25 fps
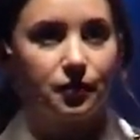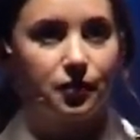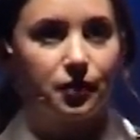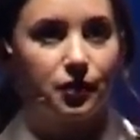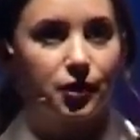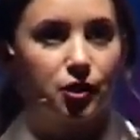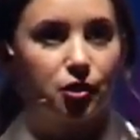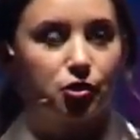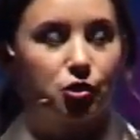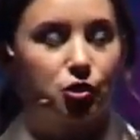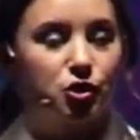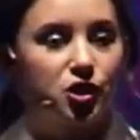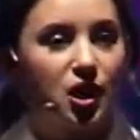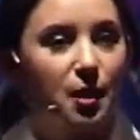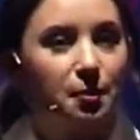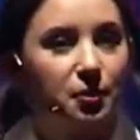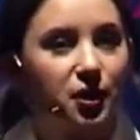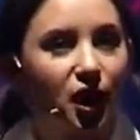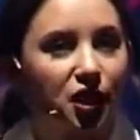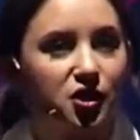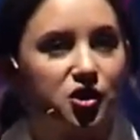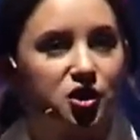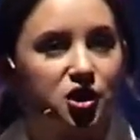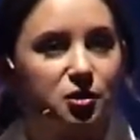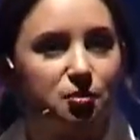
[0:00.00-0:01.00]
So some
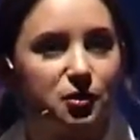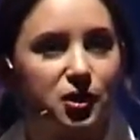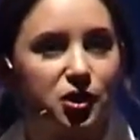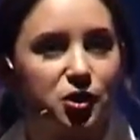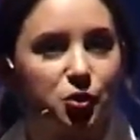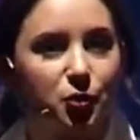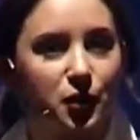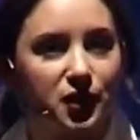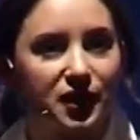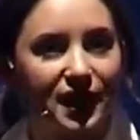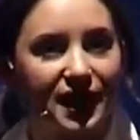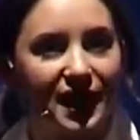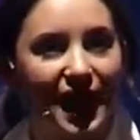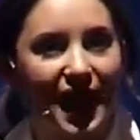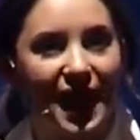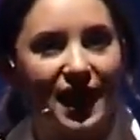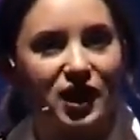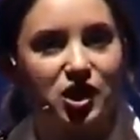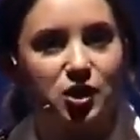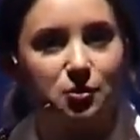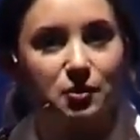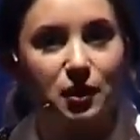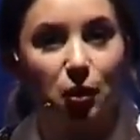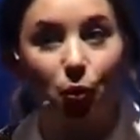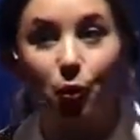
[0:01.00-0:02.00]
customers would then
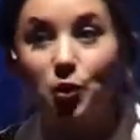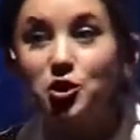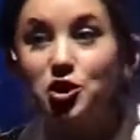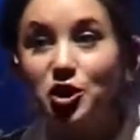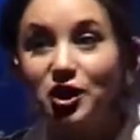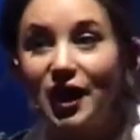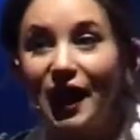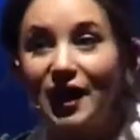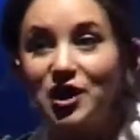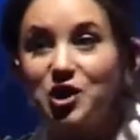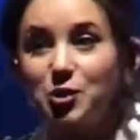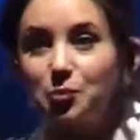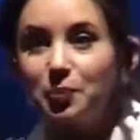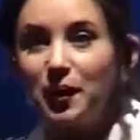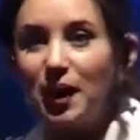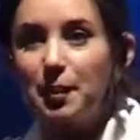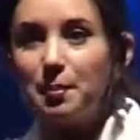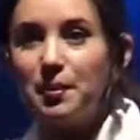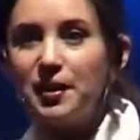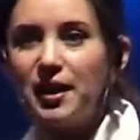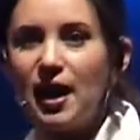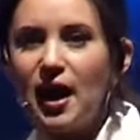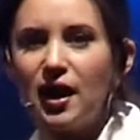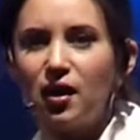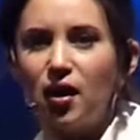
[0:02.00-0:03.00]
ask me, Would you like to play
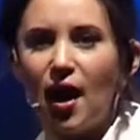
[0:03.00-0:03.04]
piano?